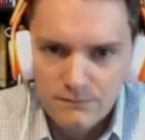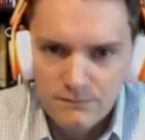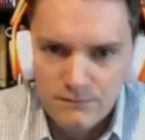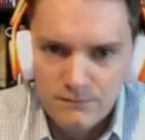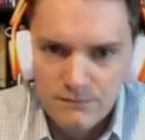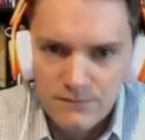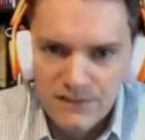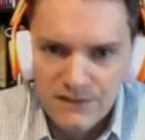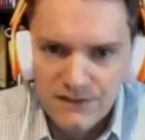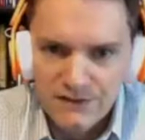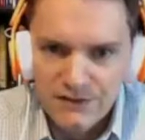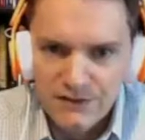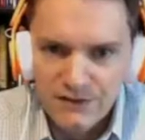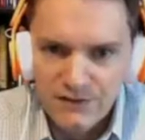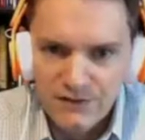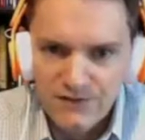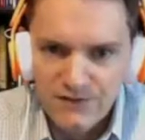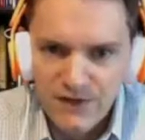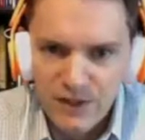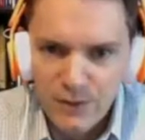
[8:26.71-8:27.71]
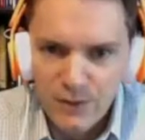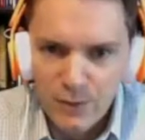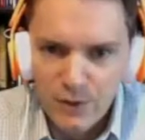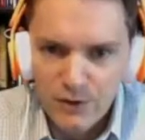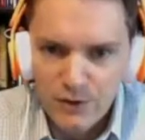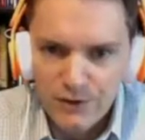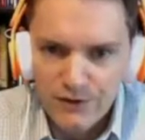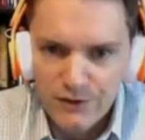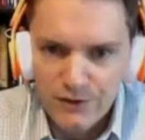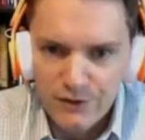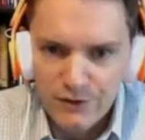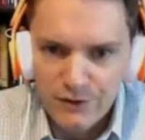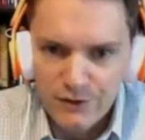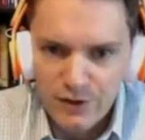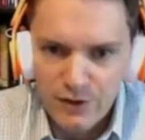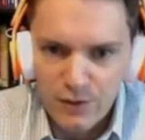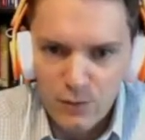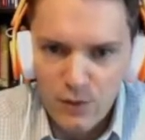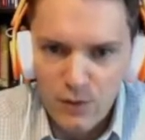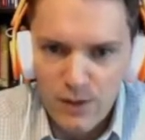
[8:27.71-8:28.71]
He's going to fireball in there to try
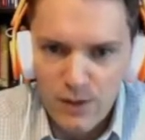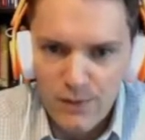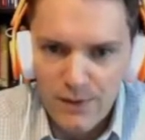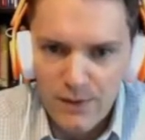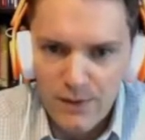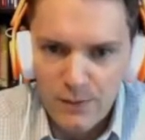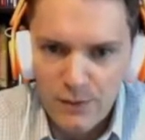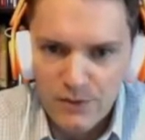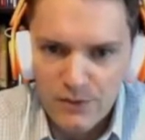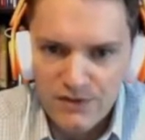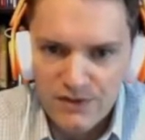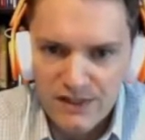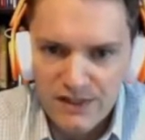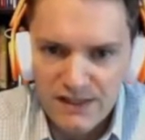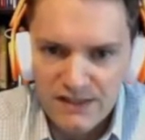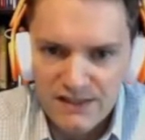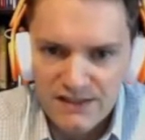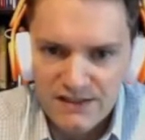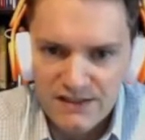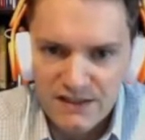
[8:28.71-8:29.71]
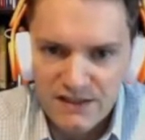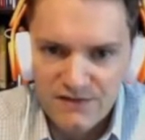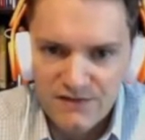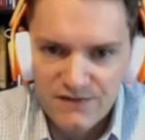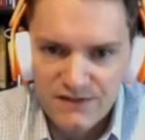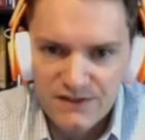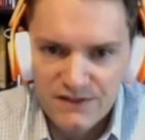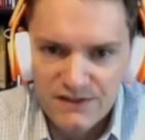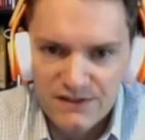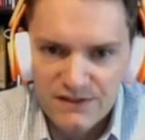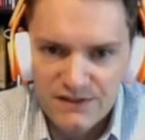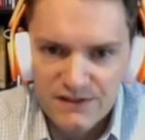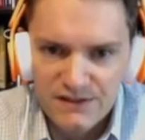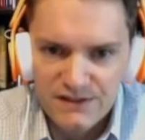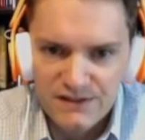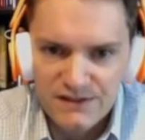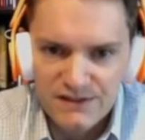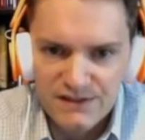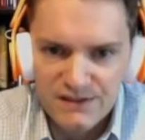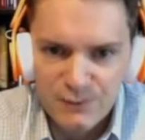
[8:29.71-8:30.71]
to wipe out most of that stuff.
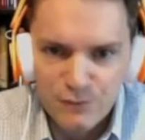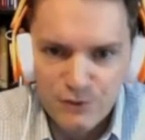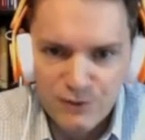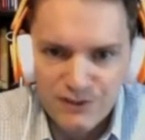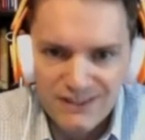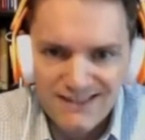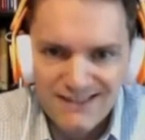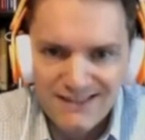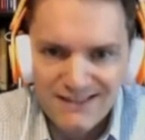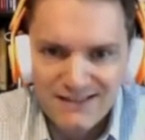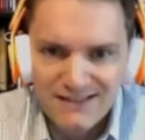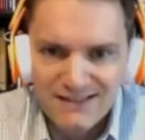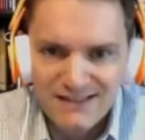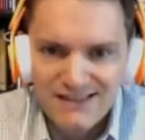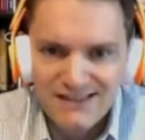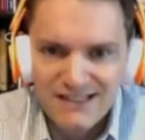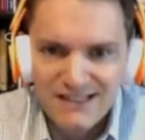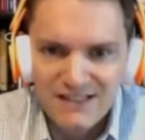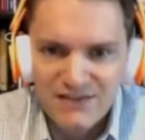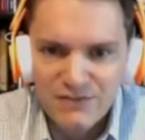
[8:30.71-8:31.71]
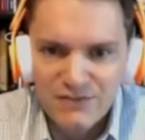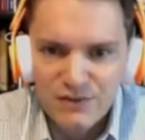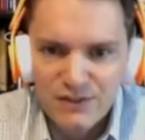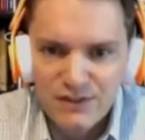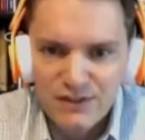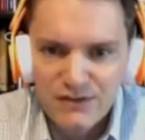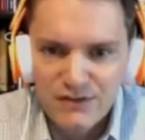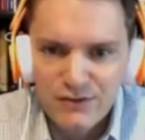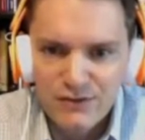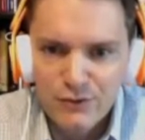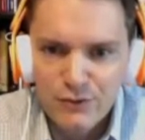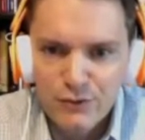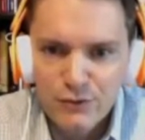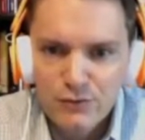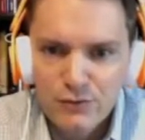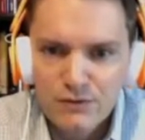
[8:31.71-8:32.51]
Which he does successfully do.